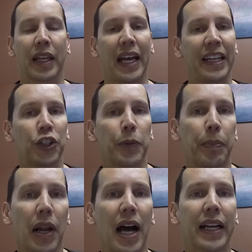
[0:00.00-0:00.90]
and it should
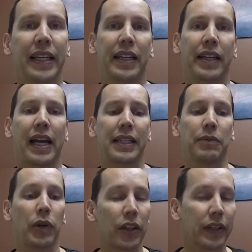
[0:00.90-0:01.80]
block it. And
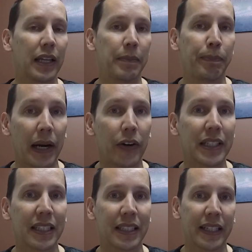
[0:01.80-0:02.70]
I'd rather get
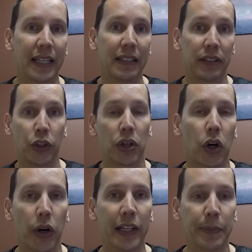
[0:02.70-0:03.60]
embarrassed and say, Your
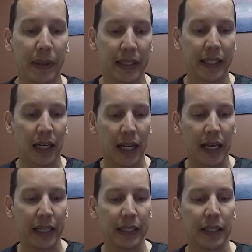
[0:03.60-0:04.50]
card has been
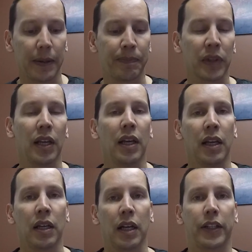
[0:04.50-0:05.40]
declined.
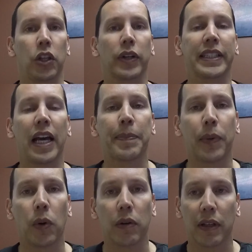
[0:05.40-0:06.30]
Another
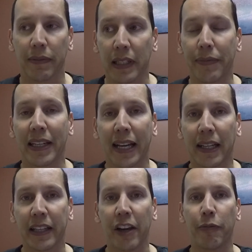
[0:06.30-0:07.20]
example living like
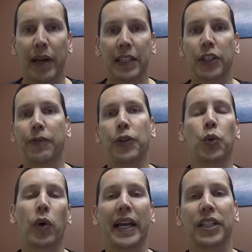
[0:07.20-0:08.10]
a caveman is if
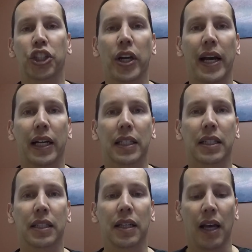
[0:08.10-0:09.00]
you write
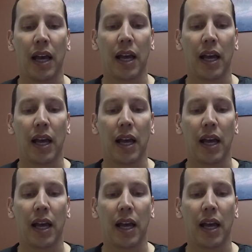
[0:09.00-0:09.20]
checks